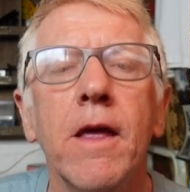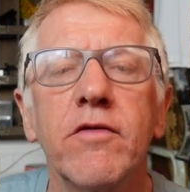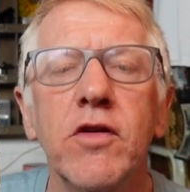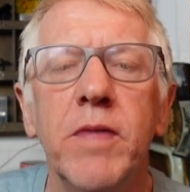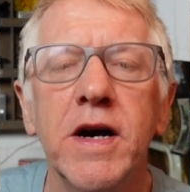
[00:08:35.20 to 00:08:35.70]

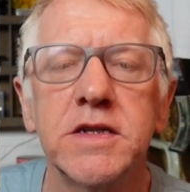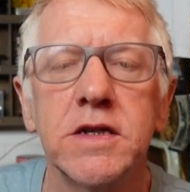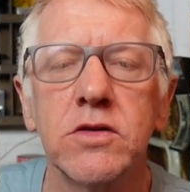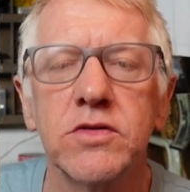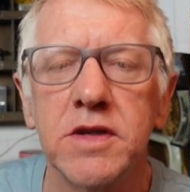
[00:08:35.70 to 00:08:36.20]
for
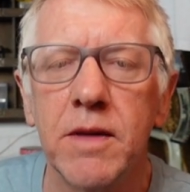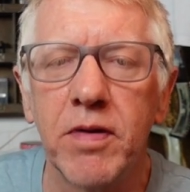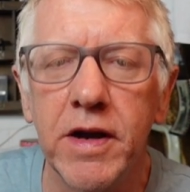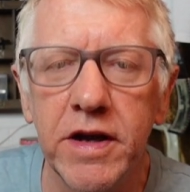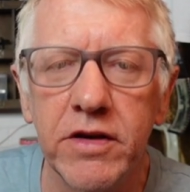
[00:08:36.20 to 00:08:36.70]
bicycles. There are
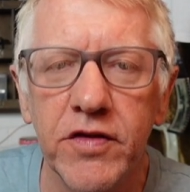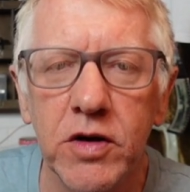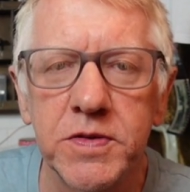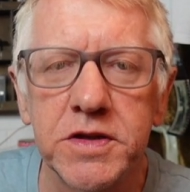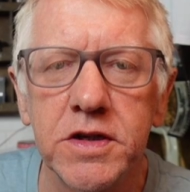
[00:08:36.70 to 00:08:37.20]
plenty of
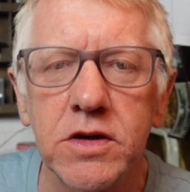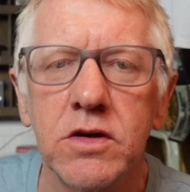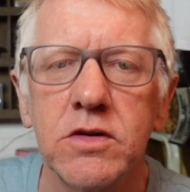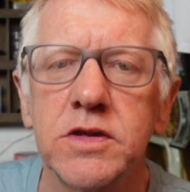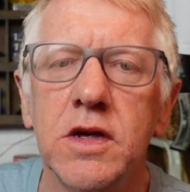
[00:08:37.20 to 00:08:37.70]

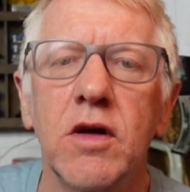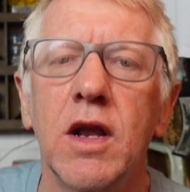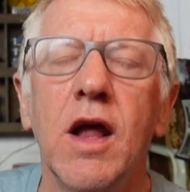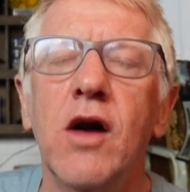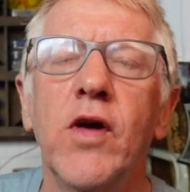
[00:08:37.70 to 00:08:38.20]
obstacles, there are
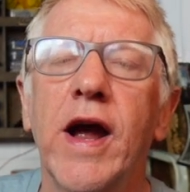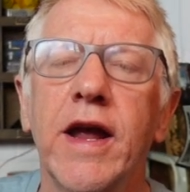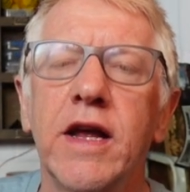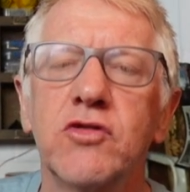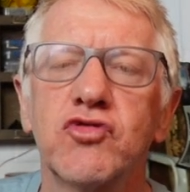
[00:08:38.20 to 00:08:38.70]
low
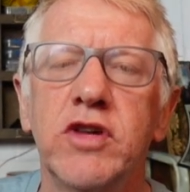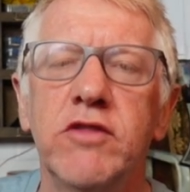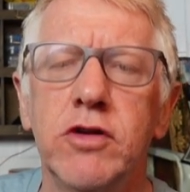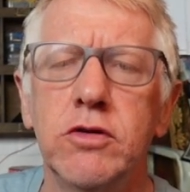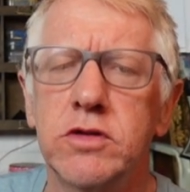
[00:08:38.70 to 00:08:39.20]
hanging
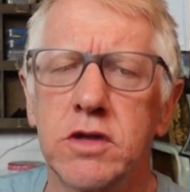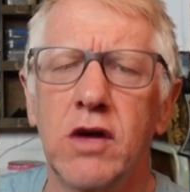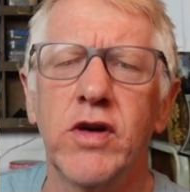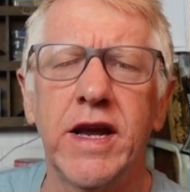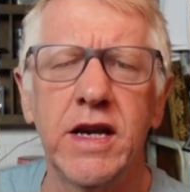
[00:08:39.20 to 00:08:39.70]
tree roots,
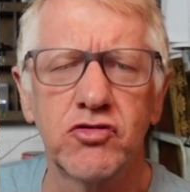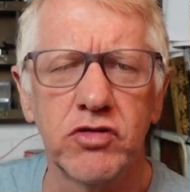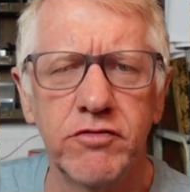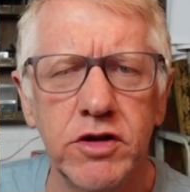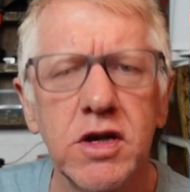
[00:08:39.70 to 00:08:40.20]
low hanging
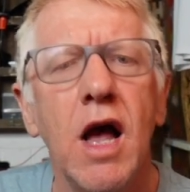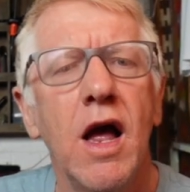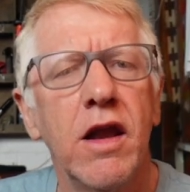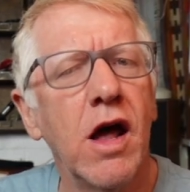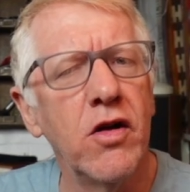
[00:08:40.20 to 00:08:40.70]
tree roots,
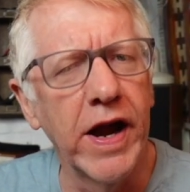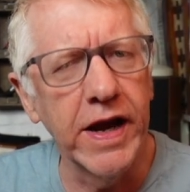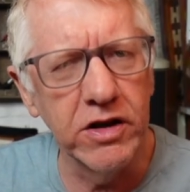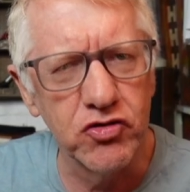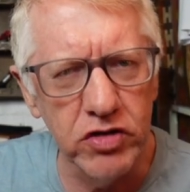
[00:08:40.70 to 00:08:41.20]
low
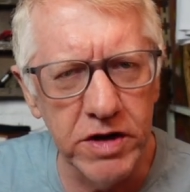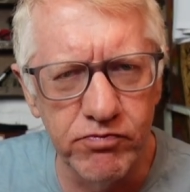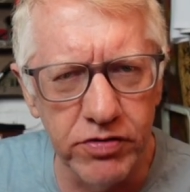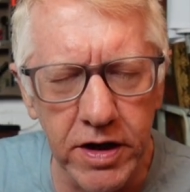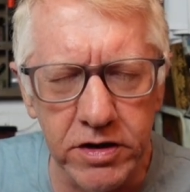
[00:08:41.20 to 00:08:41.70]
hanging tree
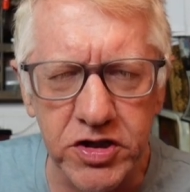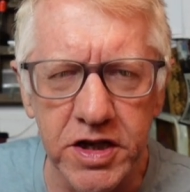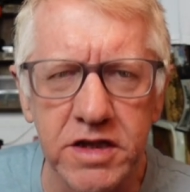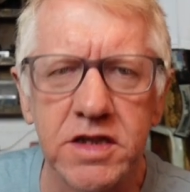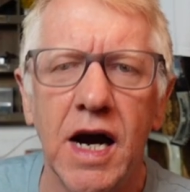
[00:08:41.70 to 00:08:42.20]

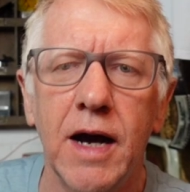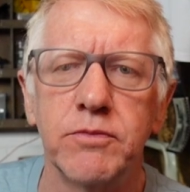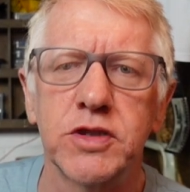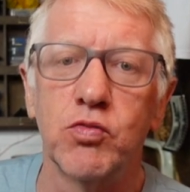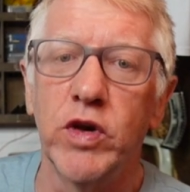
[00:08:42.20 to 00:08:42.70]
branches,
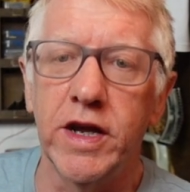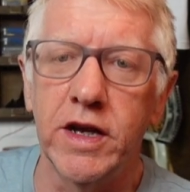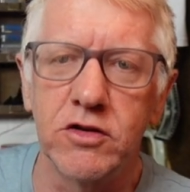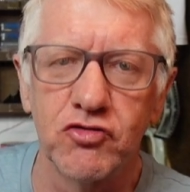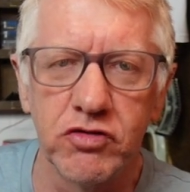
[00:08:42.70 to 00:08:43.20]

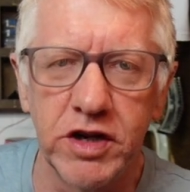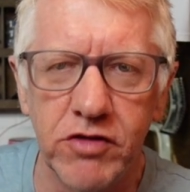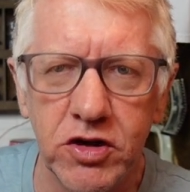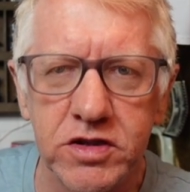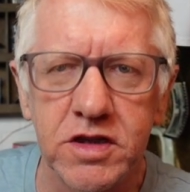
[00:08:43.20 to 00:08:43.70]
upswinging tree
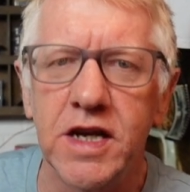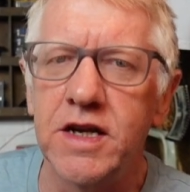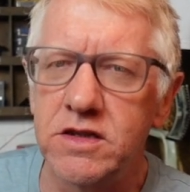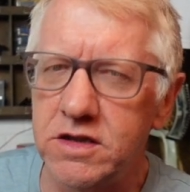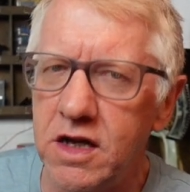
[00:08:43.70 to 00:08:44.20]
roots,
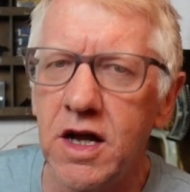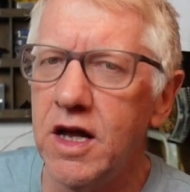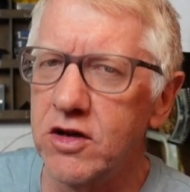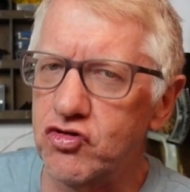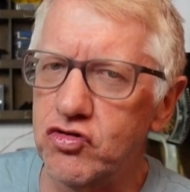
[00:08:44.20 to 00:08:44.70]
things to
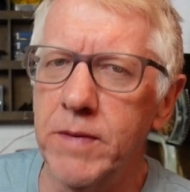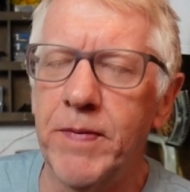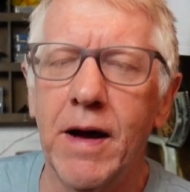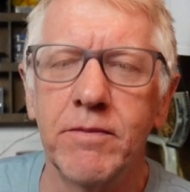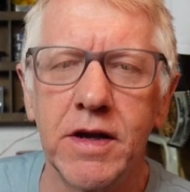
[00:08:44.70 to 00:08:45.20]

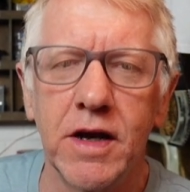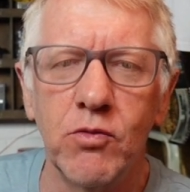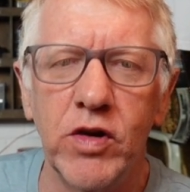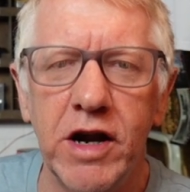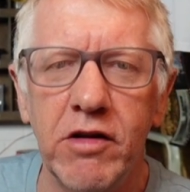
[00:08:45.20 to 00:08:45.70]
trip up the
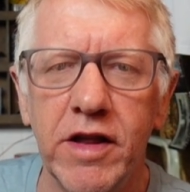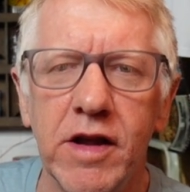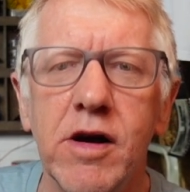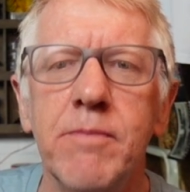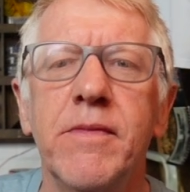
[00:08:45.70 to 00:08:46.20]
unwary.
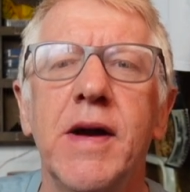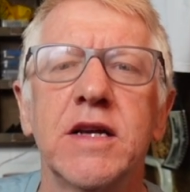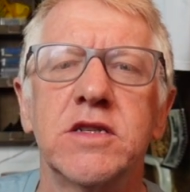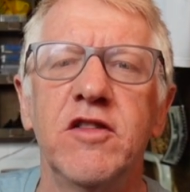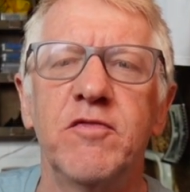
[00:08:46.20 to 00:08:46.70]
There are
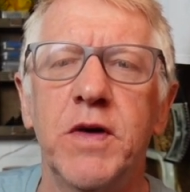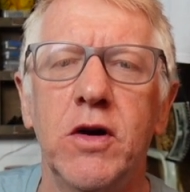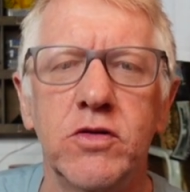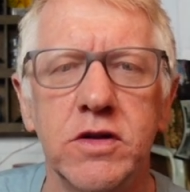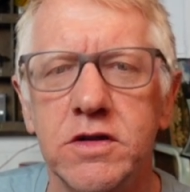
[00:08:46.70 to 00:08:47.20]
massive
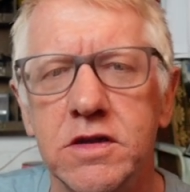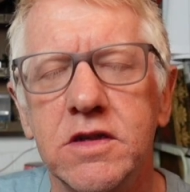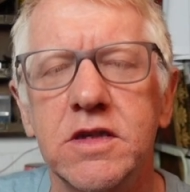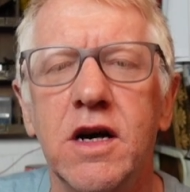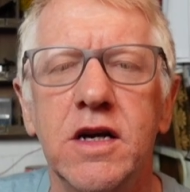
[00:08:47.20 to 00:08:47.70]
boulders
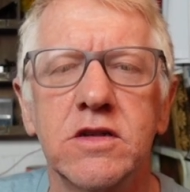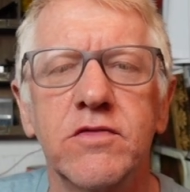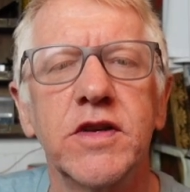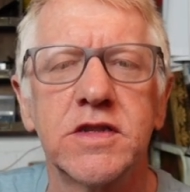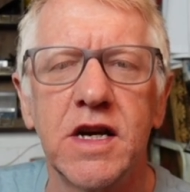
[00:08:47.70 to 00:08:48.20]
the size
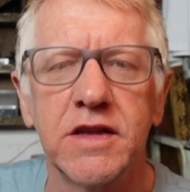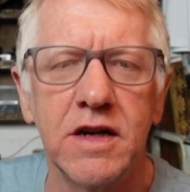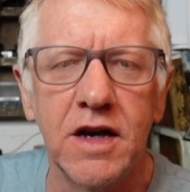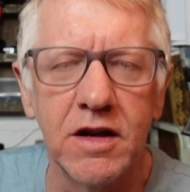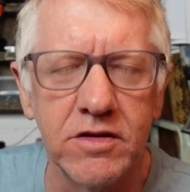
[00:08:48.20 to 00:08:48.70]
of the
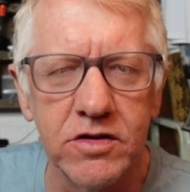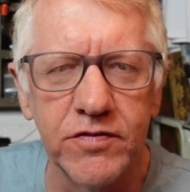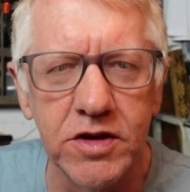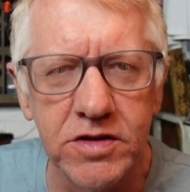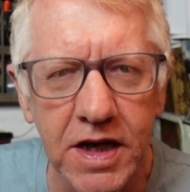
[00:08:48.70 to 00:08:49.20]
southern island
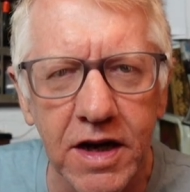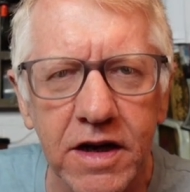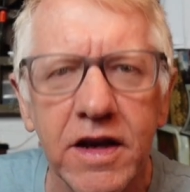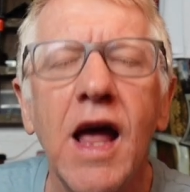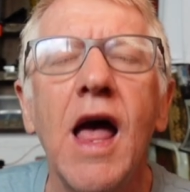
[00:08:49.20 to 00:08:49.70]
of New Zealand,